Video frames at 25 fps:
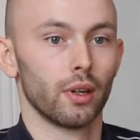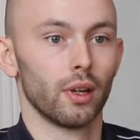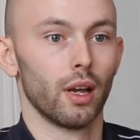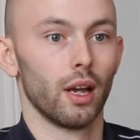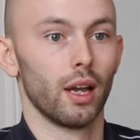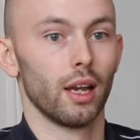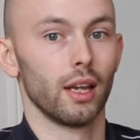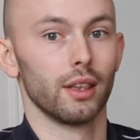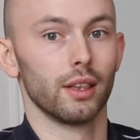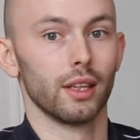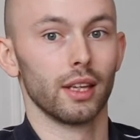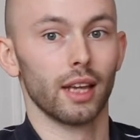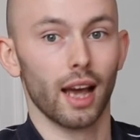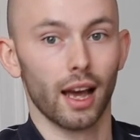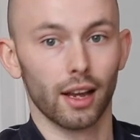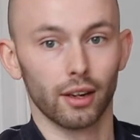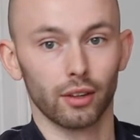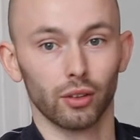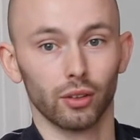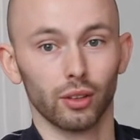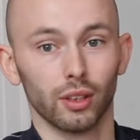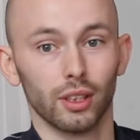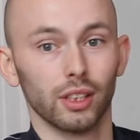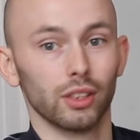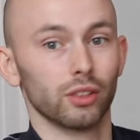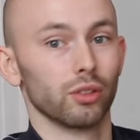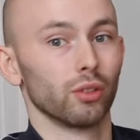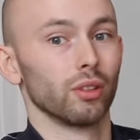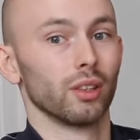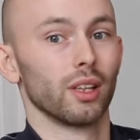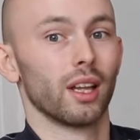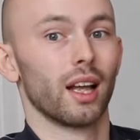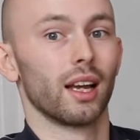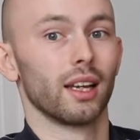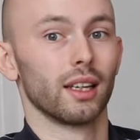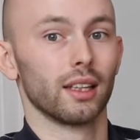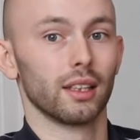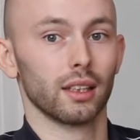In the adult, it's
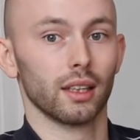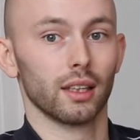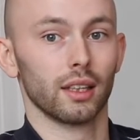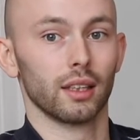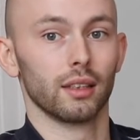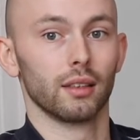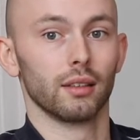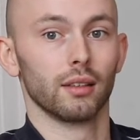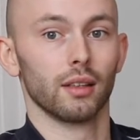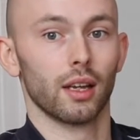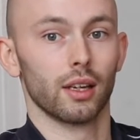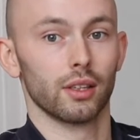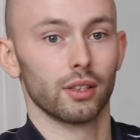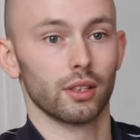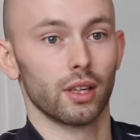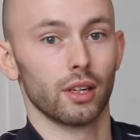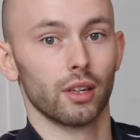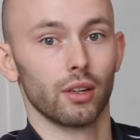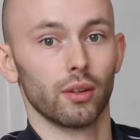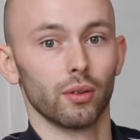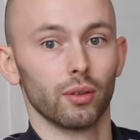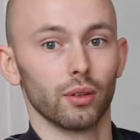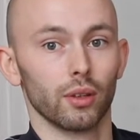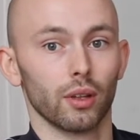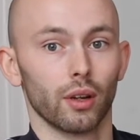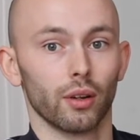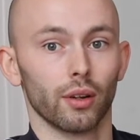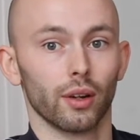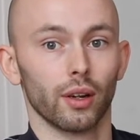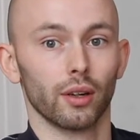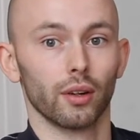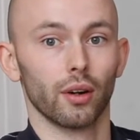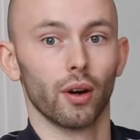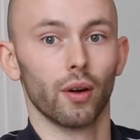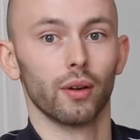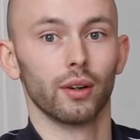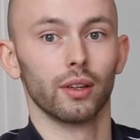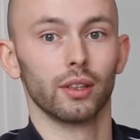unlikely, as they're no longer
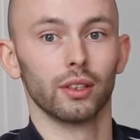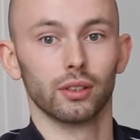growing,